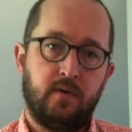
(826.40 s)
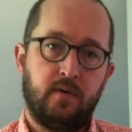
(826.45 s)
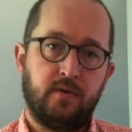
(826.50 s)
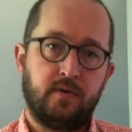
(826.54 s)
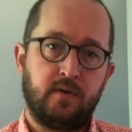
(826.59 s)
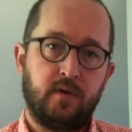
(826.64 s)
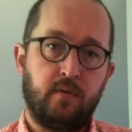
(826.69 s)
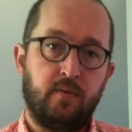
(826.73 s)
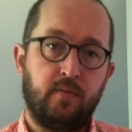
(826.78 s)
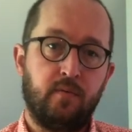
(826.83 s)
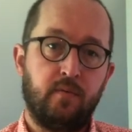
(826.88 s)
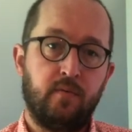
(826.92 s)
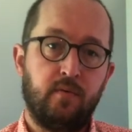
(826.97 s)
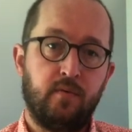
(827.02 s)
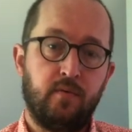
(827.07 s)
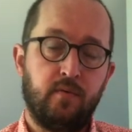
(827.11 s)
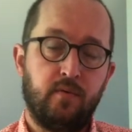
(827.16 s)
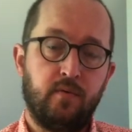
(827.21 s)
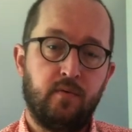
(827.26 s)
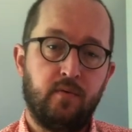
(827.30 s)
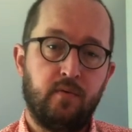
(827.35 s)
So
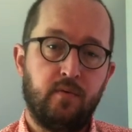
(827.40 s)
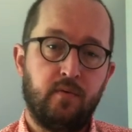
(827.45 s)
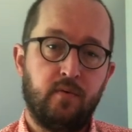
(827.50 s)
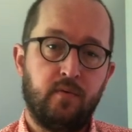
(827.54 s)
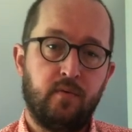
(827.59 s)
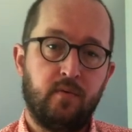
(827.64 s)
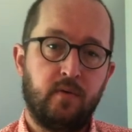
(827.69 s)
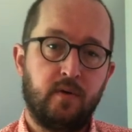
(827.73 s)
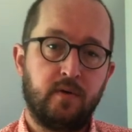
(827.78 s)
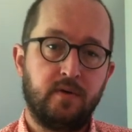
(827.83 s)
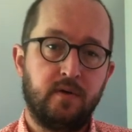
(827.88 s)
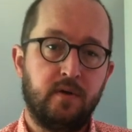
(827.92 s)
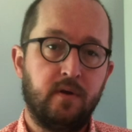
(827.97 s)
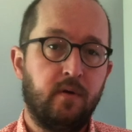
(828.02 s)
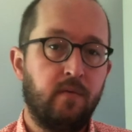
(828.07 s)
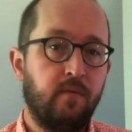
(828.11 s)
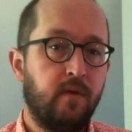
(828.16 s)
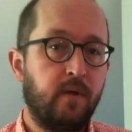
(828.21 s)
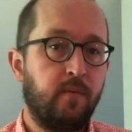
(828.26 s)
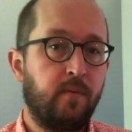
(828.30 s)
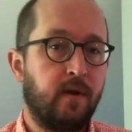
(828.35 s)
what you don't
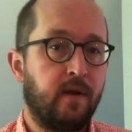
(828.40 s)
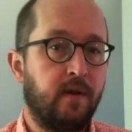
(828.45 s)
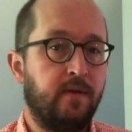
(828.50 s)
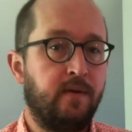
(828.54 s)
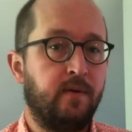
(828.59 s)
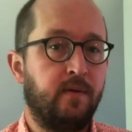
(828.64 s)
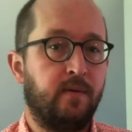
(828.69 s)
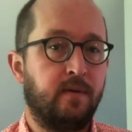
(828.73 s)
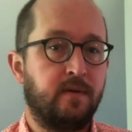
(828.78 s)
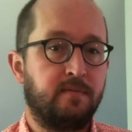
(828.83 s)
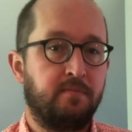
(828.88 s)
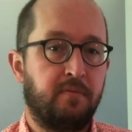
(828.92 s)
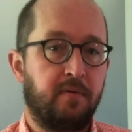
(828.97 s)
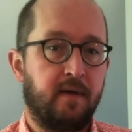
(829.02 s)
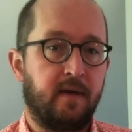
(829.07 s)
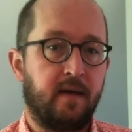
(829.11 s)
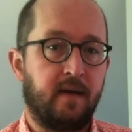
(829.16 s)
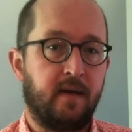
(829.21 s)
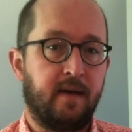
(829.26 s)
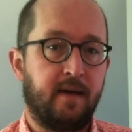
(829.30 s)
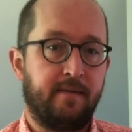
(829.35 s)
really want to do is
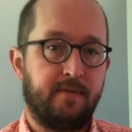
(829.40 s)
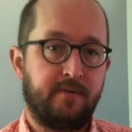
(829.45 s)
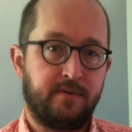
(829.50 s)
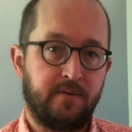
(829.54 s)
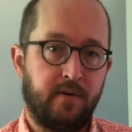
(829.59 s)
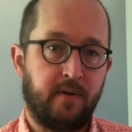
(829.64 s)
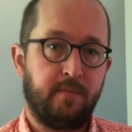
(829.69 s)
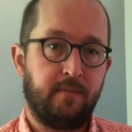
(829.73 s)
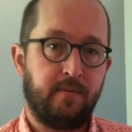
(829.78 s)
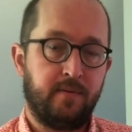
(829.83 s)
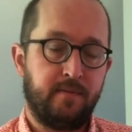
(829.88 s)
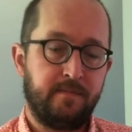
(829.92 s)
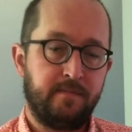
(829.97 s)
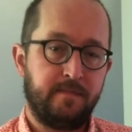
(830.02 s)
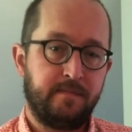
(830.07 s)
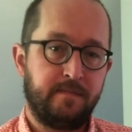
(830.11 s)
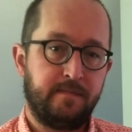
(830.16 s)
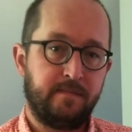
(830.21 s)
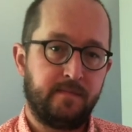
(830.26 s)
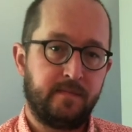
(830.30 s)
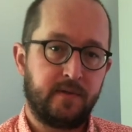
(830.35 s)
play F sharp.
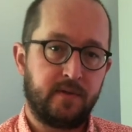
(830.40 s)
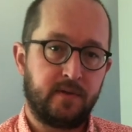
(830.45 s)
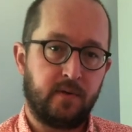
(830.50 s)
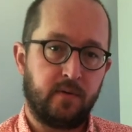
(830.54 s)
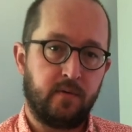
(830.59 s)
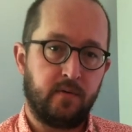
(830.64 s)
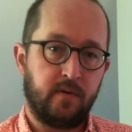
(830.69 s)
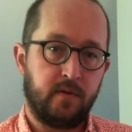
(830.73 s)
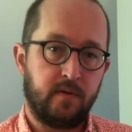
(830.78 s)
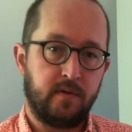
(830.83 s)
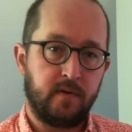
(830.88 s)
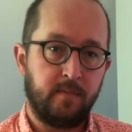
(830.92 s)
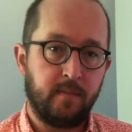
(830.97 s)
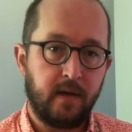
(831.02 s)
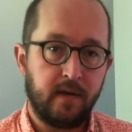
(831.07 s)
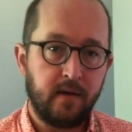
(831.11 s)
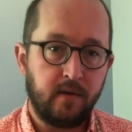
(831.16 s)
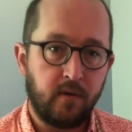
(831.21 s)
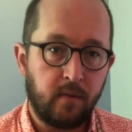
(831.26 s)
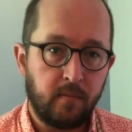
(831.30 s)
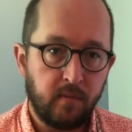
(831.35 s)
So you
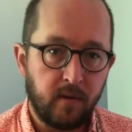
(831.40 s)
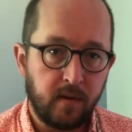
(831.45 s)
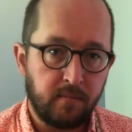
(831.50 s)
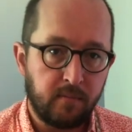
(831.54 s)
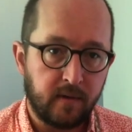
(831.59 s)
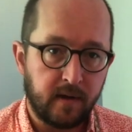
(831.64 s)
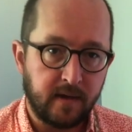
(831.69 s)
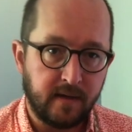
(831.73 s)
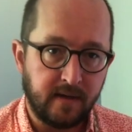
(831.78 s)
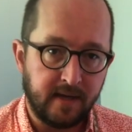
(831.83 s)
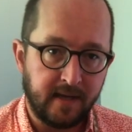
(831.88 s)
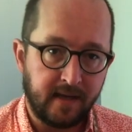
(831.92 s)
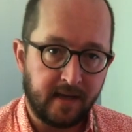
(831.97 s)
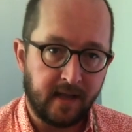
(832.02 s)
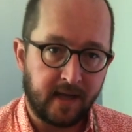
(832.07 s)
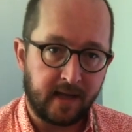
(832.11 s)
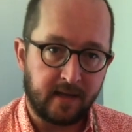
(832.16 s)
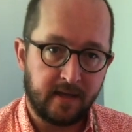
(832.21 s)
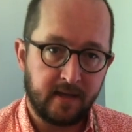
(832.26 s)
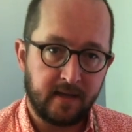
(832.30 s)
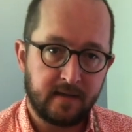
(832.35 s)
might normally play D
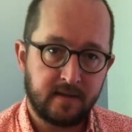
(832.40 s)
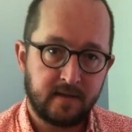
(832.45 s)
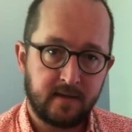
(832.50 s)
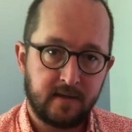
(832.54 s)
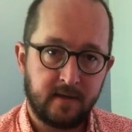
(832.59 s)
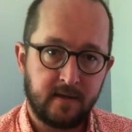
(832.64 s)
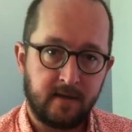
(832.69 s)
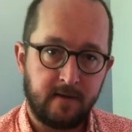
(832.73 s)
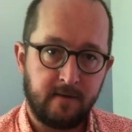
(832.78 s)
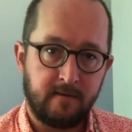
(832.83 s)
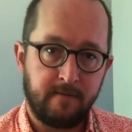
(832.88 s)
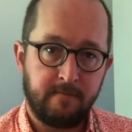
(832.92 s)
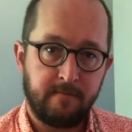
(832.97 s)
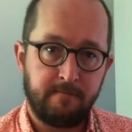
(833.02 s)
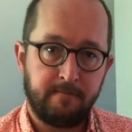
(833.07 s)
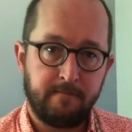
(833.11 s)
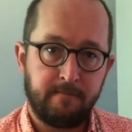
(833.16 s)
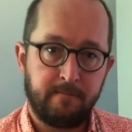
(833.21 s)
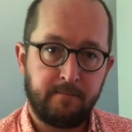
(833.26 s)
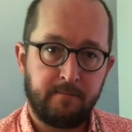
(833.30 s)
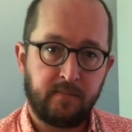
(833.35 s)
like this,
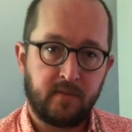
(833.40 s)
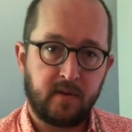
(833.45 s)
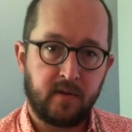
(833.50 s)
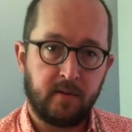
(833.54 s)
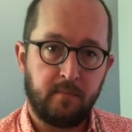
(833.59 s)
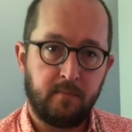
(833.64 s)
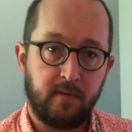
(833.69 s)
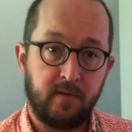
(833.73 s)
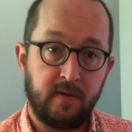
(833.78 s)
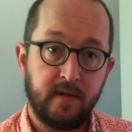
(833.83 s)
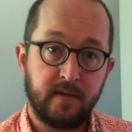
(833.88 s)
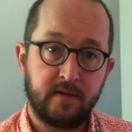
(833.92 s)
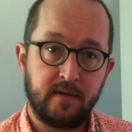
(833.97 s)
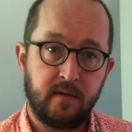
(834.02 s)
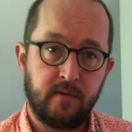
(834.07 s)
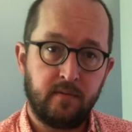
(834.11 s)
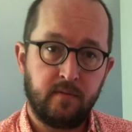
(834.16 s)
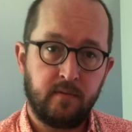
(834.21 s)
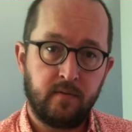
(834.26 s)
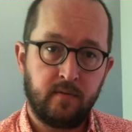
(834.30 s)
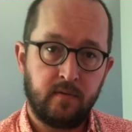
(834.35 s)
but this
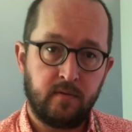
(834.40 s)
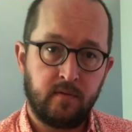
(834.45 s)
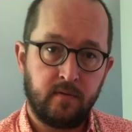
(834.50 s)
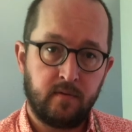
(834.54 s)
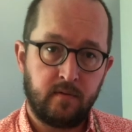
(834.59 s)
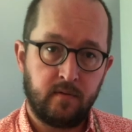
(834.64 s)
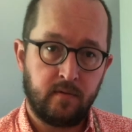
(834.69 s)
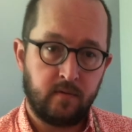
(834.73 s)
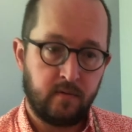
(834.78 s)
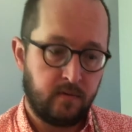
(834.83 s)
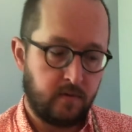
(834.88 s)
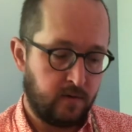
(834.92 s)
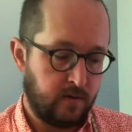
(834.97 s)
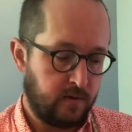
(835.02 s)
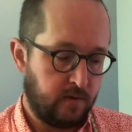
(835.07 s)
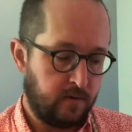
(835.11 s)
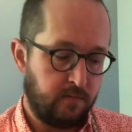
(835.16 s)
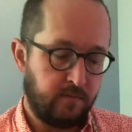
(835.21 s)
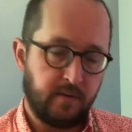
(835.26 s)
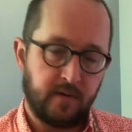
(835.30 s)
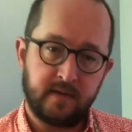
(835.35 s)
note
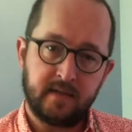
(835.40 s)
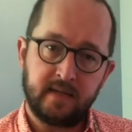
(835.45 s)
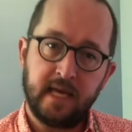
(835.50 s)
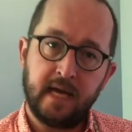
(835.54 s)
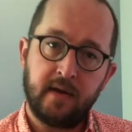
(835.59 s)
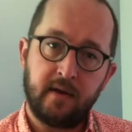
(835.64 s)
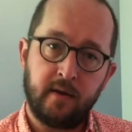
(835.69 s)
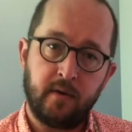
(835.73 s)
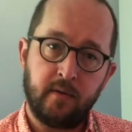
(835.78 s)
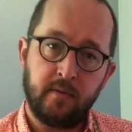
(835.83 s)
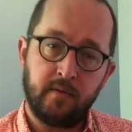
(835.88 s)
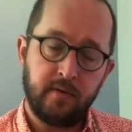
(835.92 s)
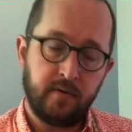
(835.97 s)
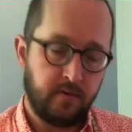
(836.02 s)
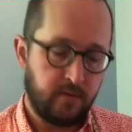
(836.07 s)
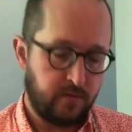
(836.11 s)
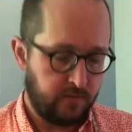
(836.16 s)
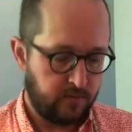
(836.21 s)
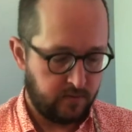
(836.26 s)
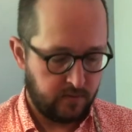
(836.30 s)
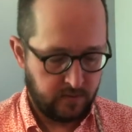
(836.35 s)
plus that note
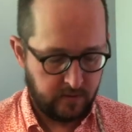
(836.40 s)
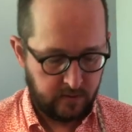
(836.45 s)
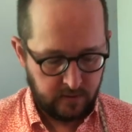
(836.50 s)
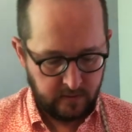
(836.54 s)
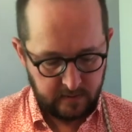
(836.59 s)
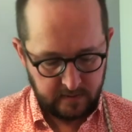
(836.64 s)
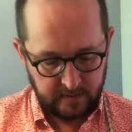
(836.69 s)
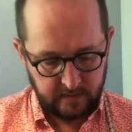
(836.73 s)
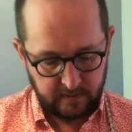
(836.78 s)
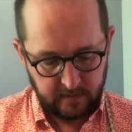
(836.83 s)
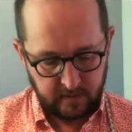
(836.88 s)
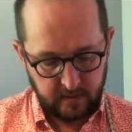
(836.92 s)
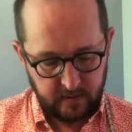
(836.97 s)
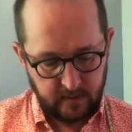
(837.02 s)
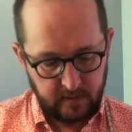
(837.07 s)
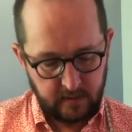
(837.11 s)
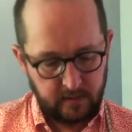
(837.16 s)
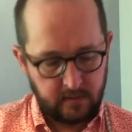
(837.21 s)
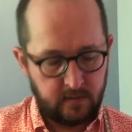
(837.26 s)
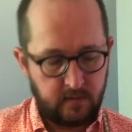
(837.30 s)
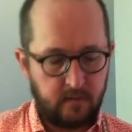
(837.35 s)
sound like
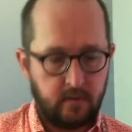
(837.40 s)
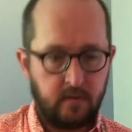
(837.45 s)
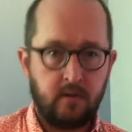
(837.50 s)
this.